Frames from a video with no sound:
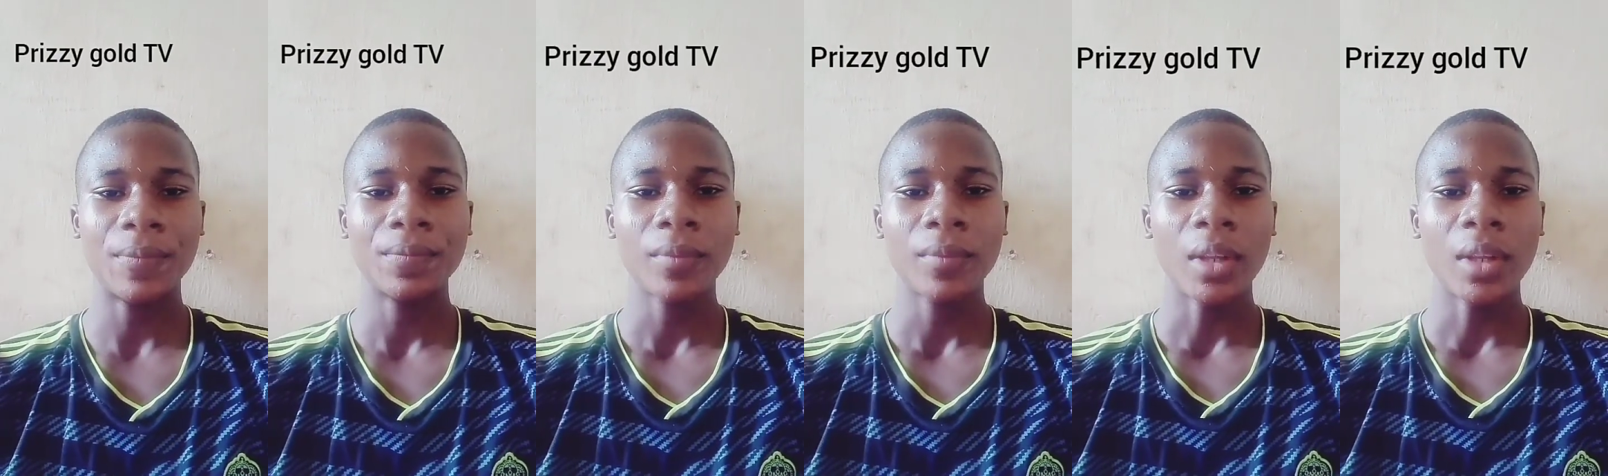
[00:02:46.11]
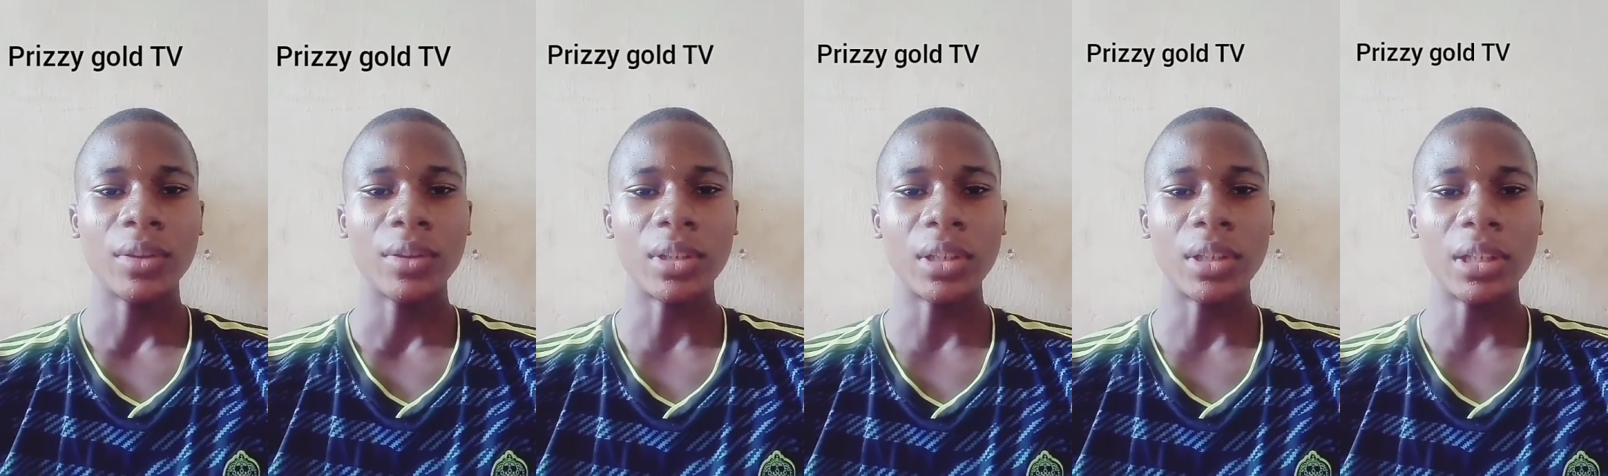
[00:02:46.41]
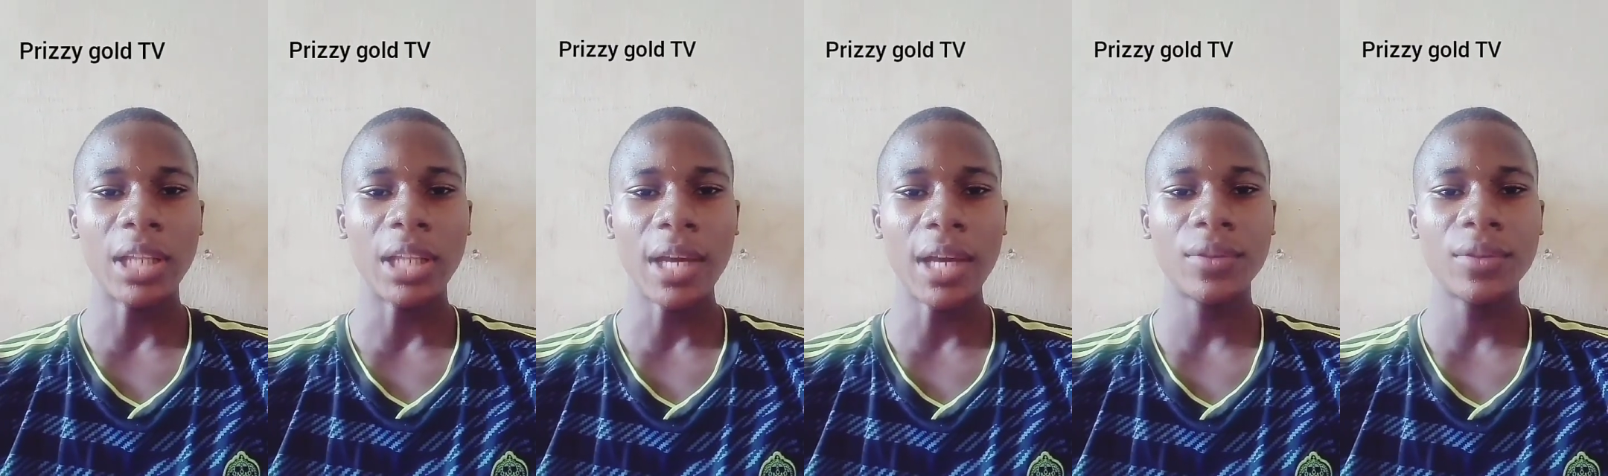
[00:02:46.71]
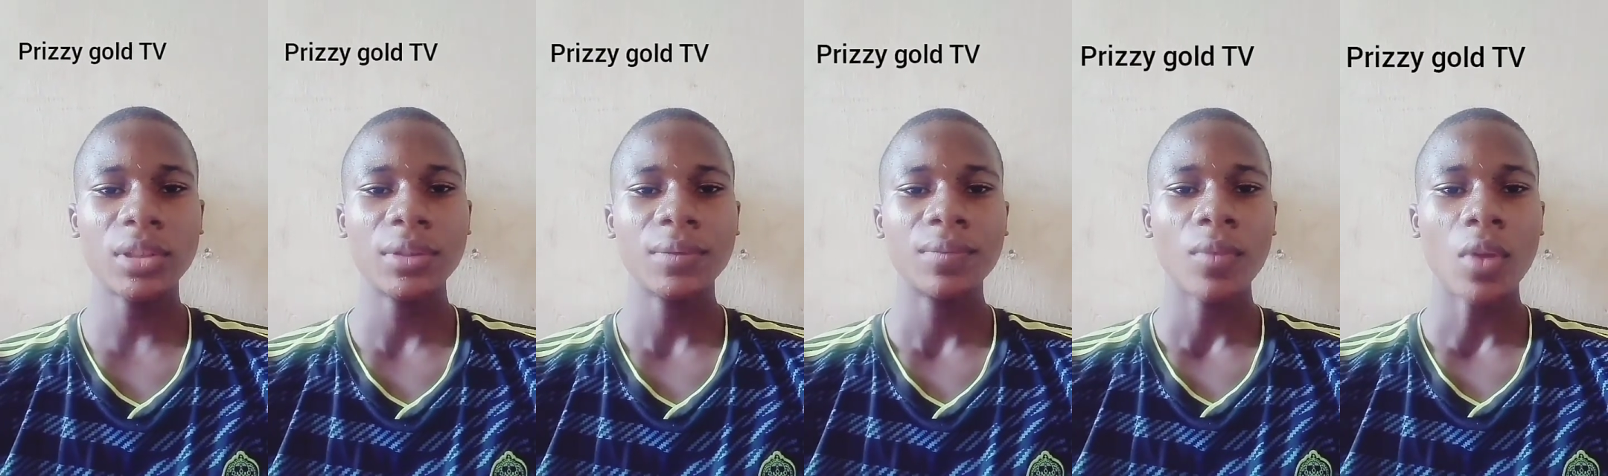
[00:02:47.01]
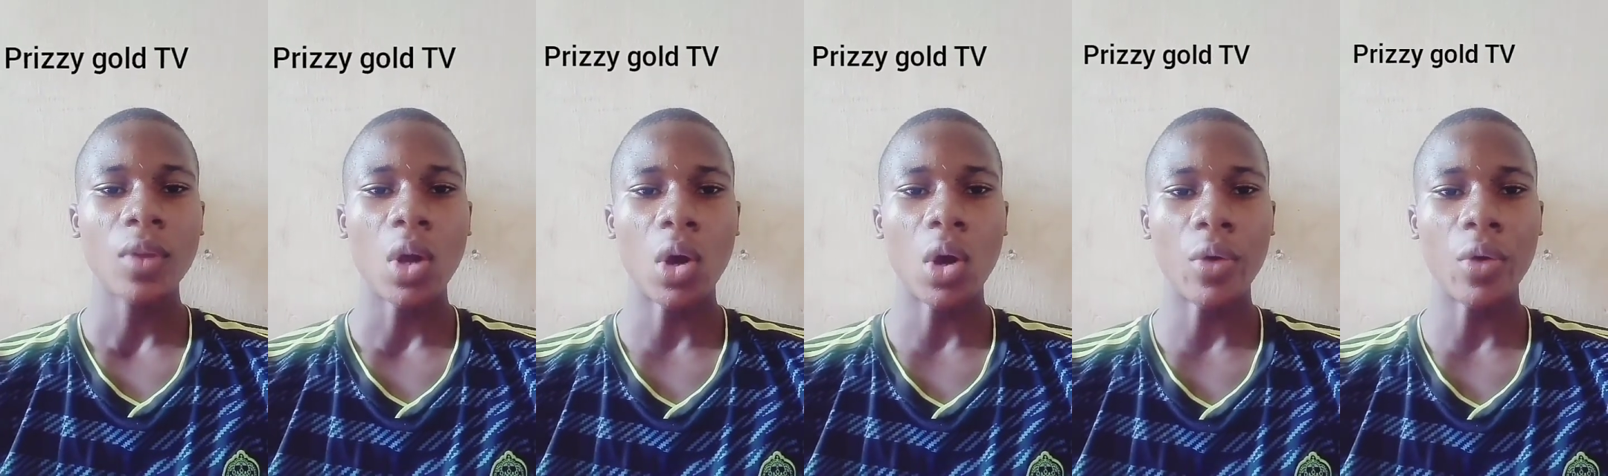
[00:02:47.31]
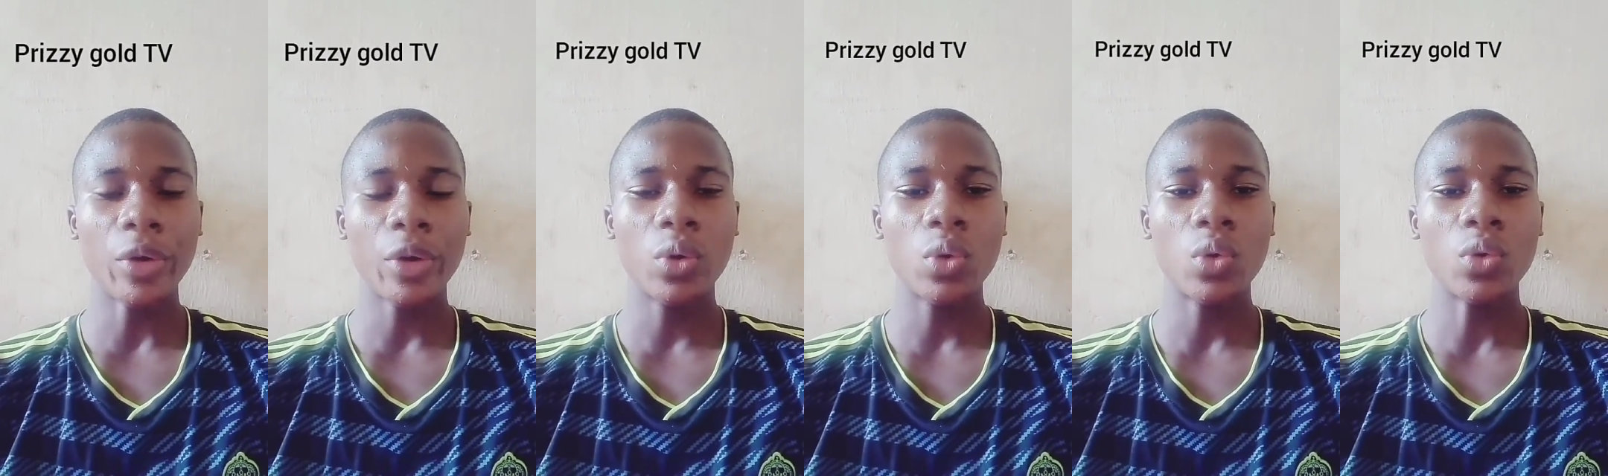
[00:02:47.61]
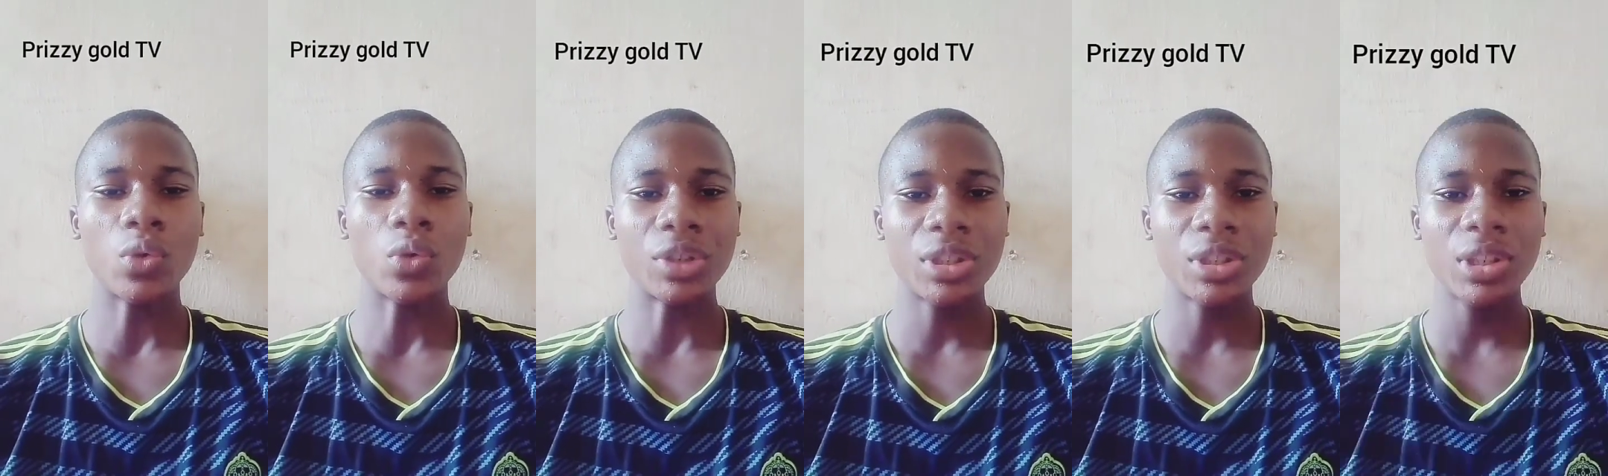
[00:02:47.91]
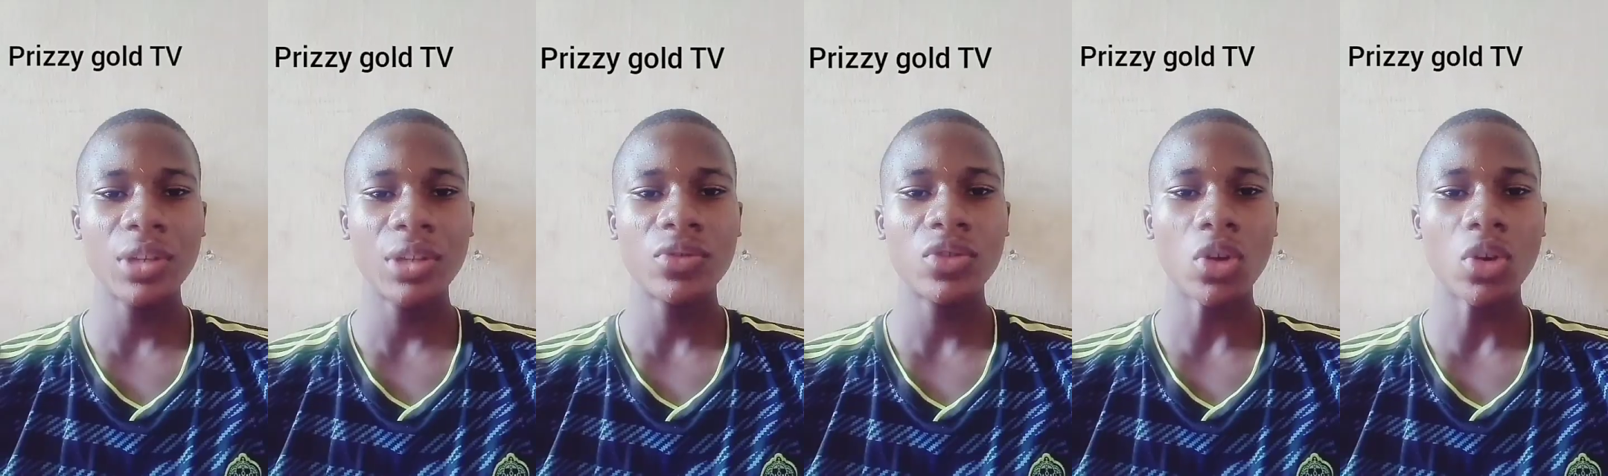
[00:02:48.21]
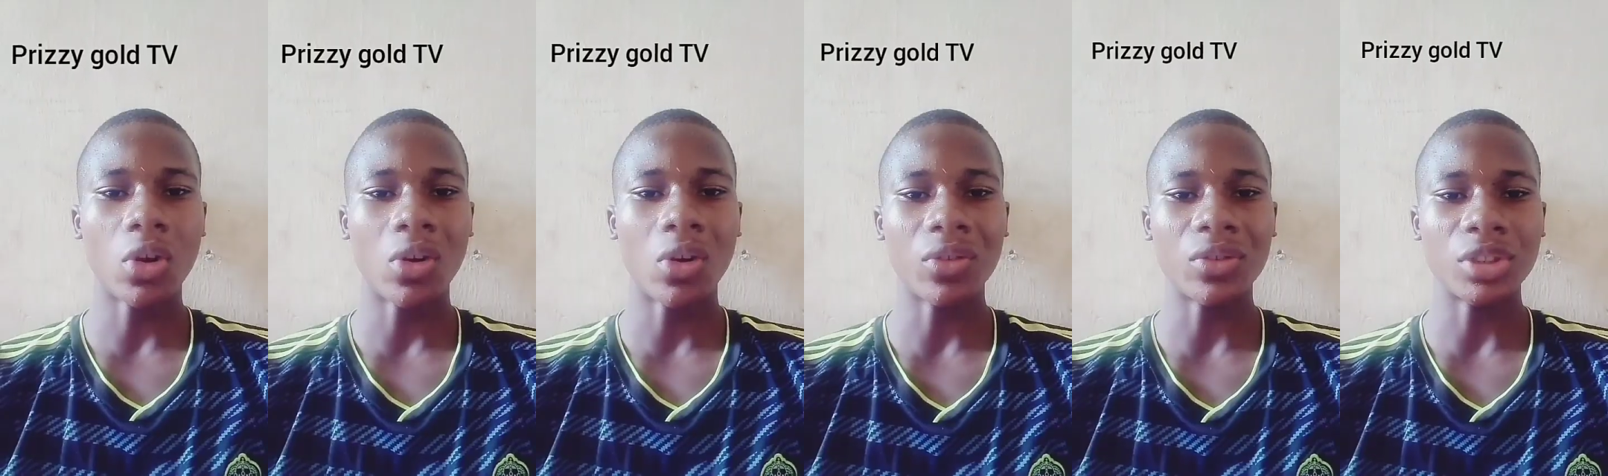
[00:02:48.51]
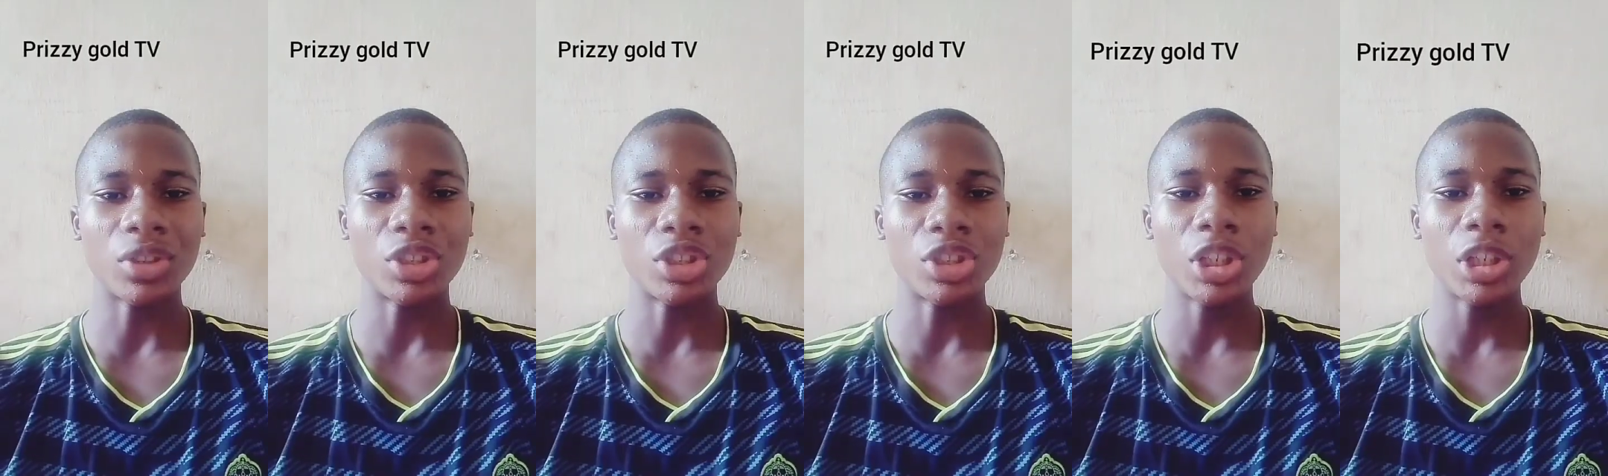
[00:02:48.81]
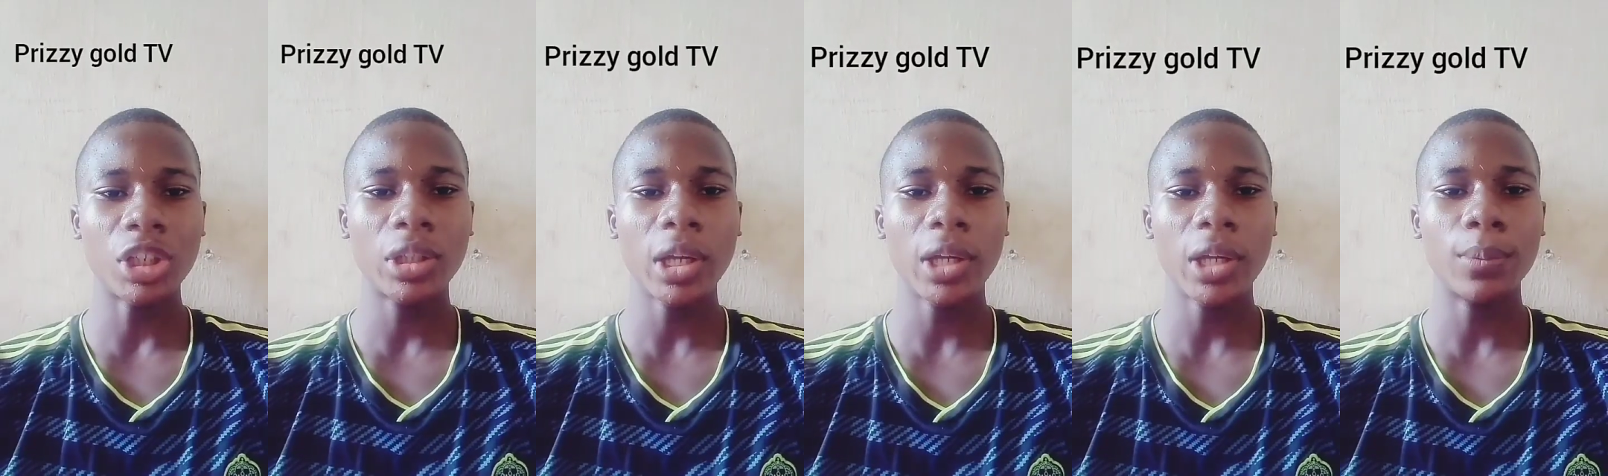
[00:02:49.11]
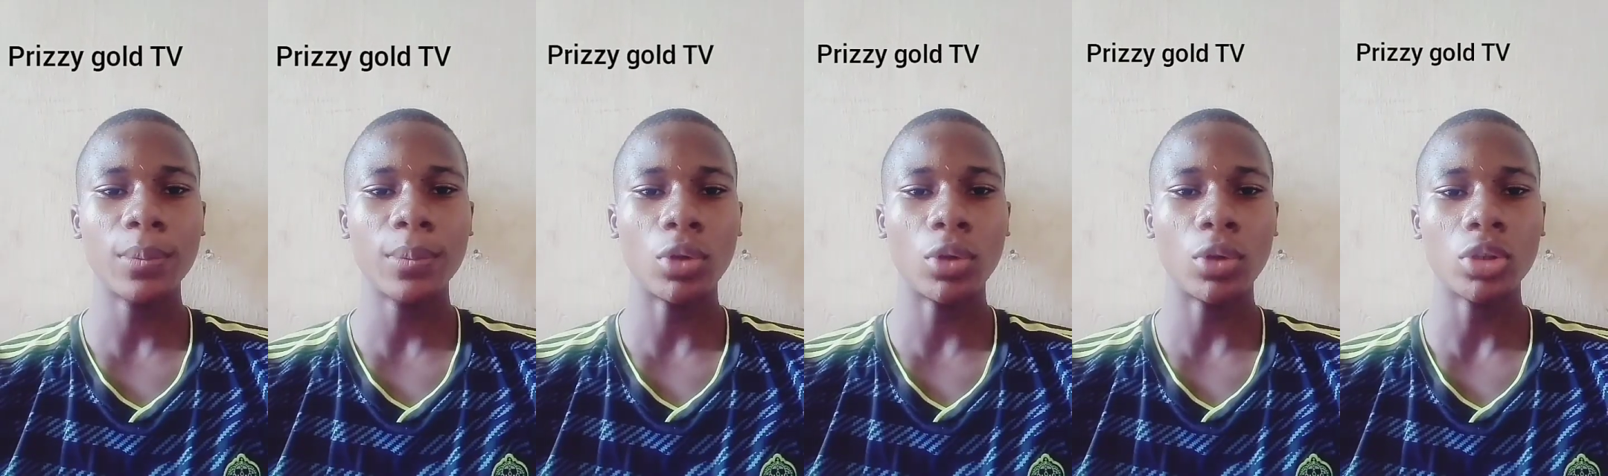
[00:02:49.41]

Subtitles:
The left auricle receives oxygenated blood